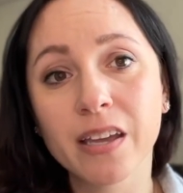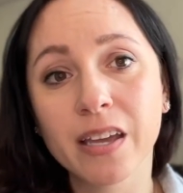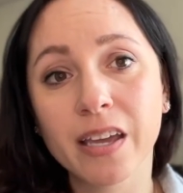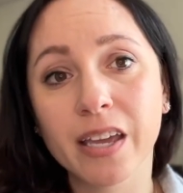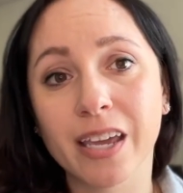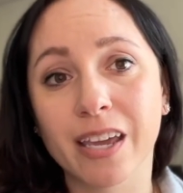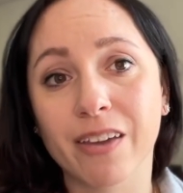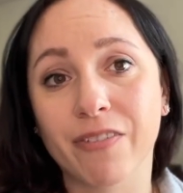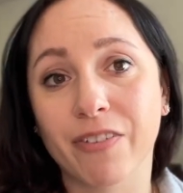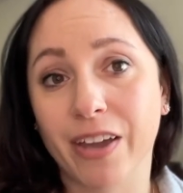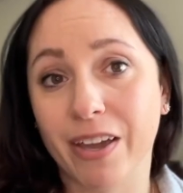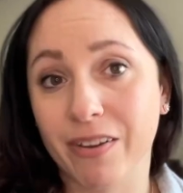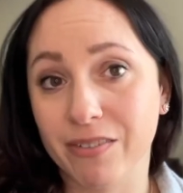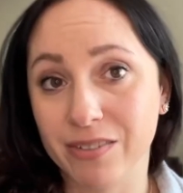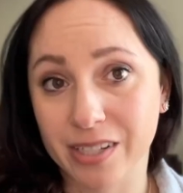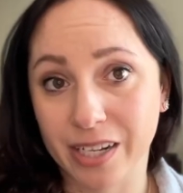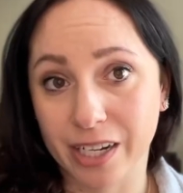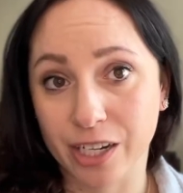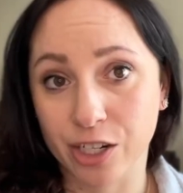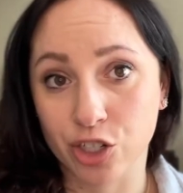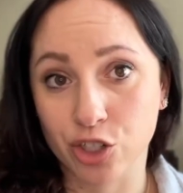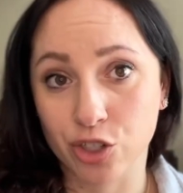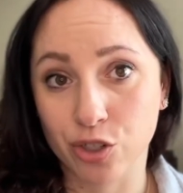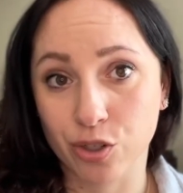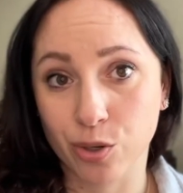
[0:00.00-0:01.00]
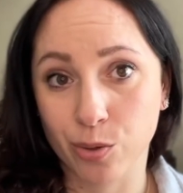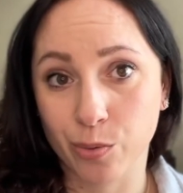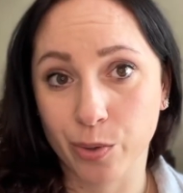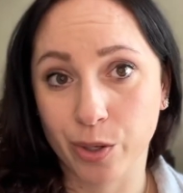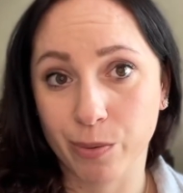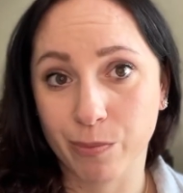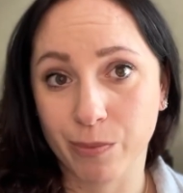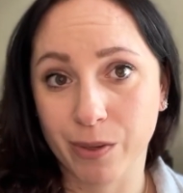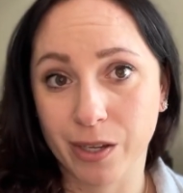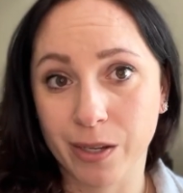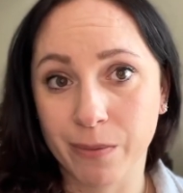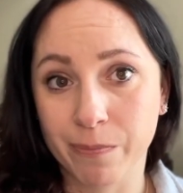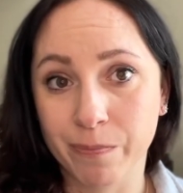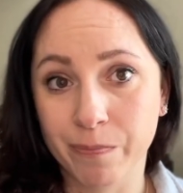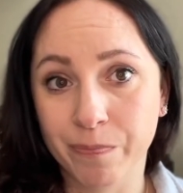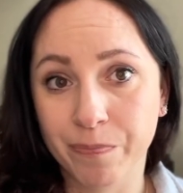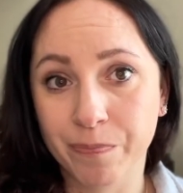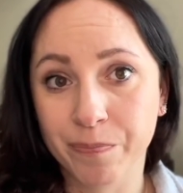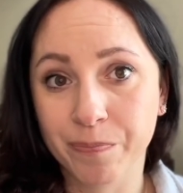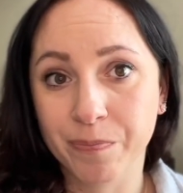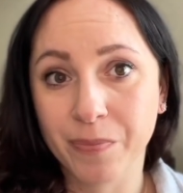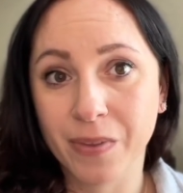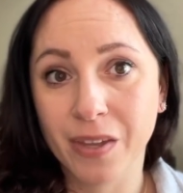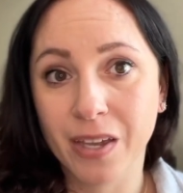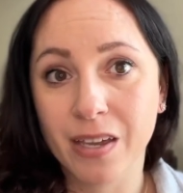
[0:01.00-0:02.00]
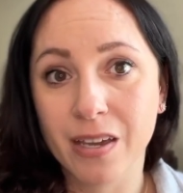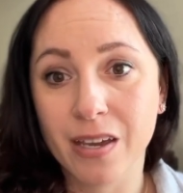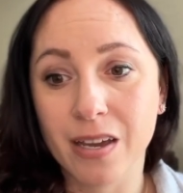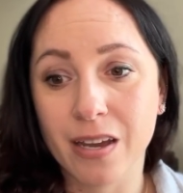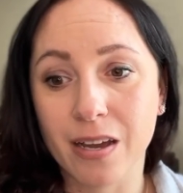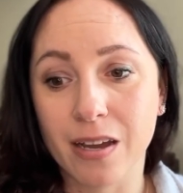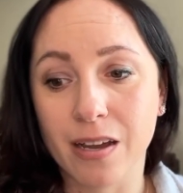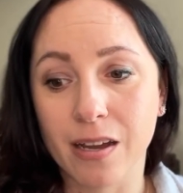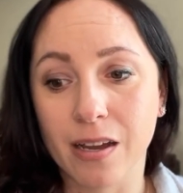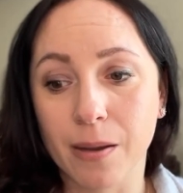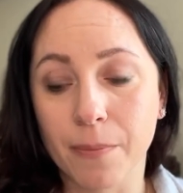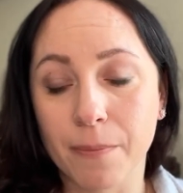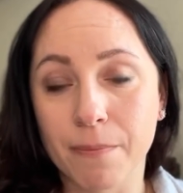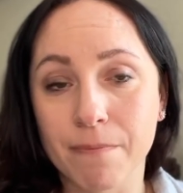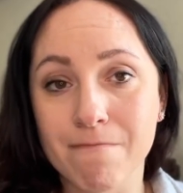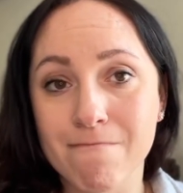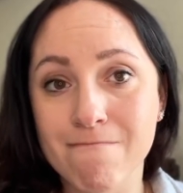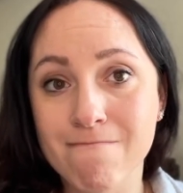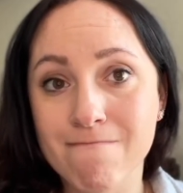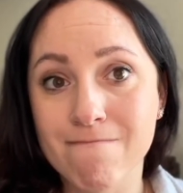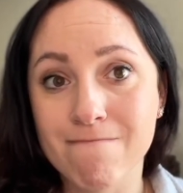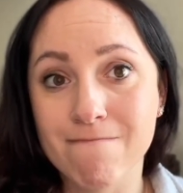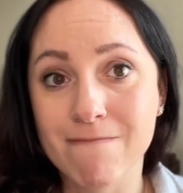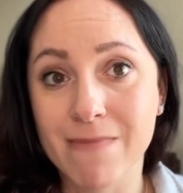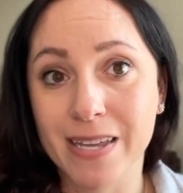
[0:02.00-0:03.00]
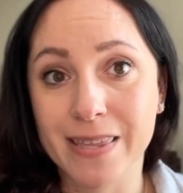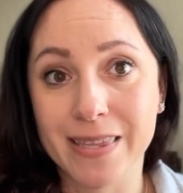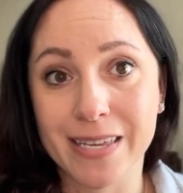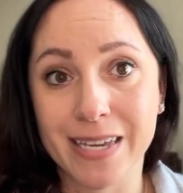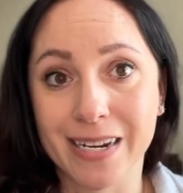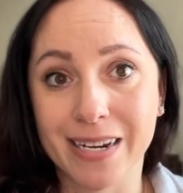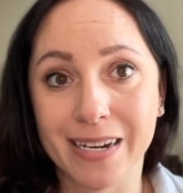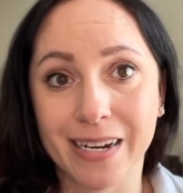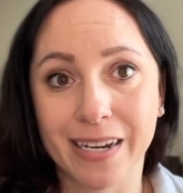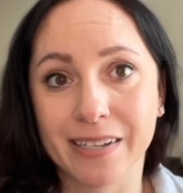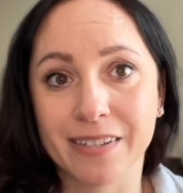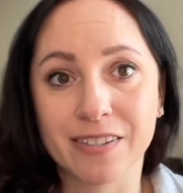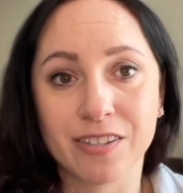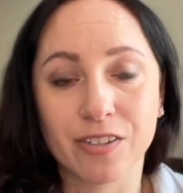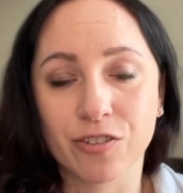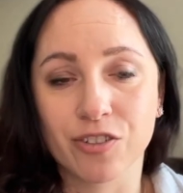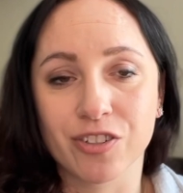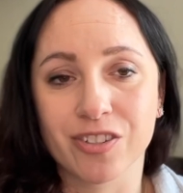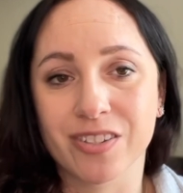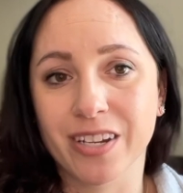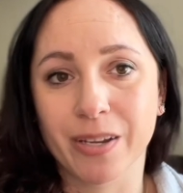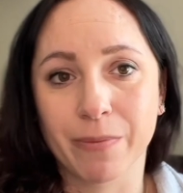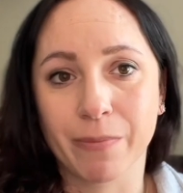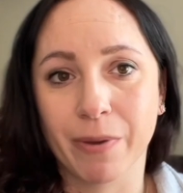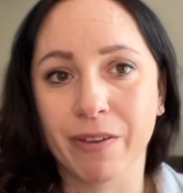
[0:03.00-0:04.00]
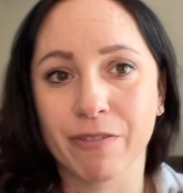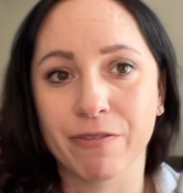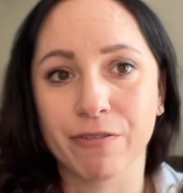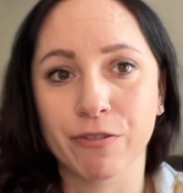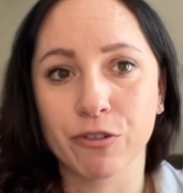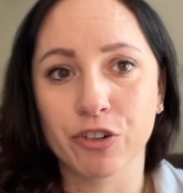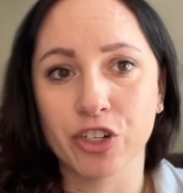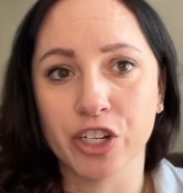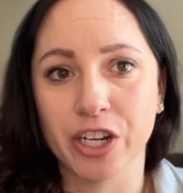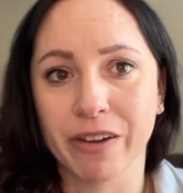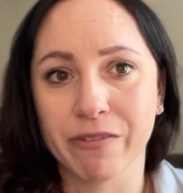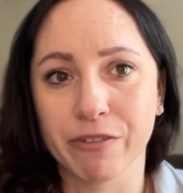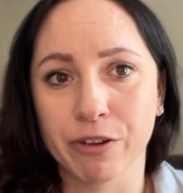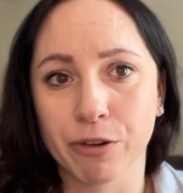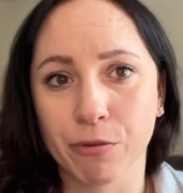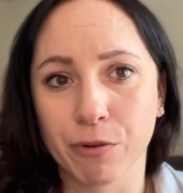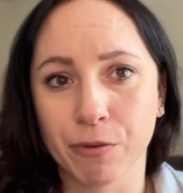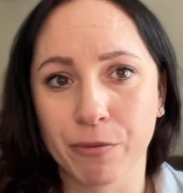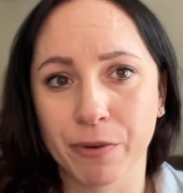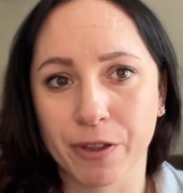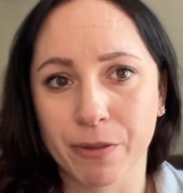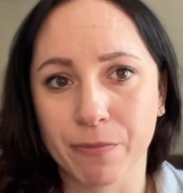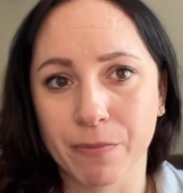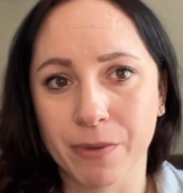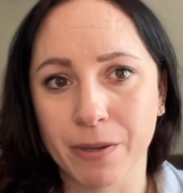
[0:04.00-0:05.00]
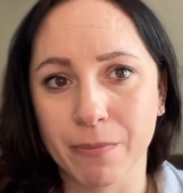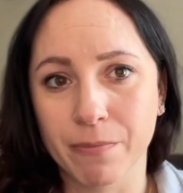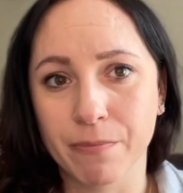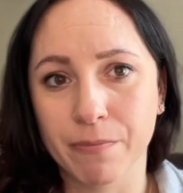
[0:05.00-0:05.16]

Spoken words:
if I have a second shooter with me. And then I still just take my Fuji everywhere with me.